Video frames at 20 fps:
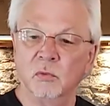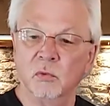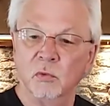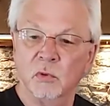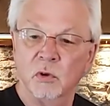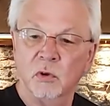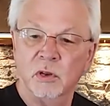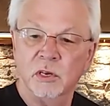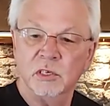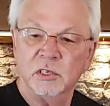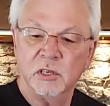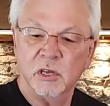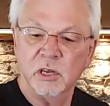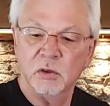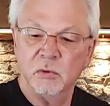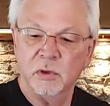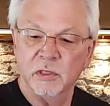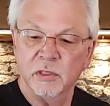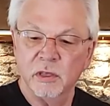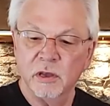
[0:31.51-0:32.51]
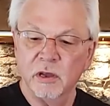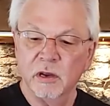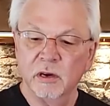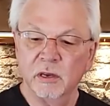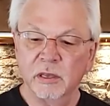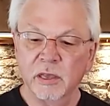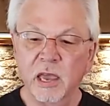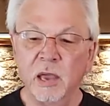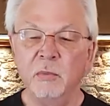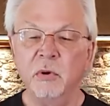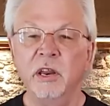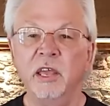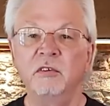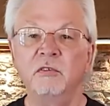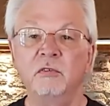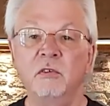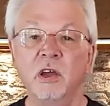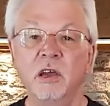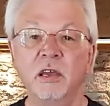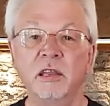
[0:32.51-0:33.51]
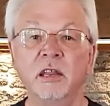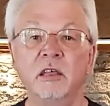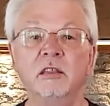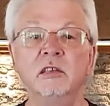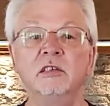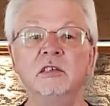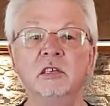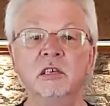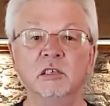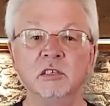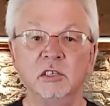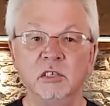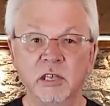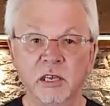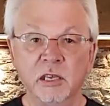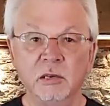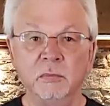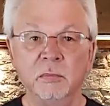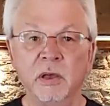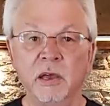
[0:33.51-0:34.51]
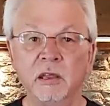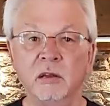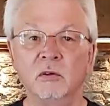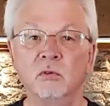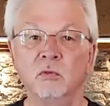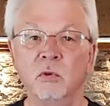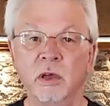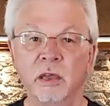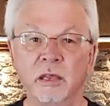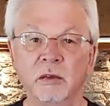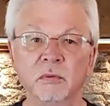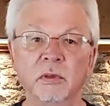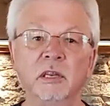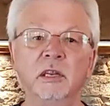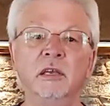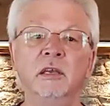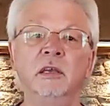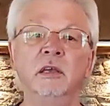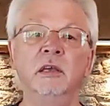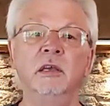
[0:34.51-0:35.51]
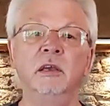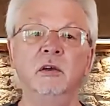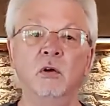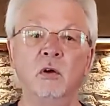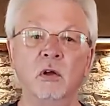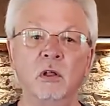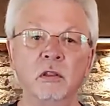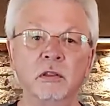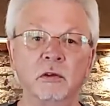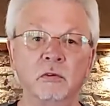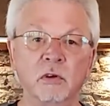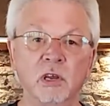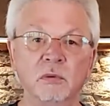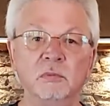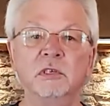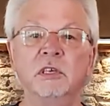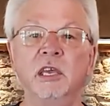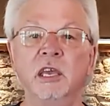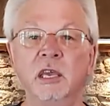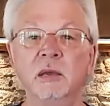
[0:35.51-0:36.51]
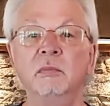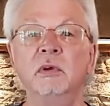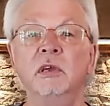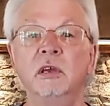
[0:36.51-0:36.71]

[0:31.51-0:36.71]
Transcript: We're going to start with our Cabernet Franc. Now this is an estate bottled wine, meaning all the grapes came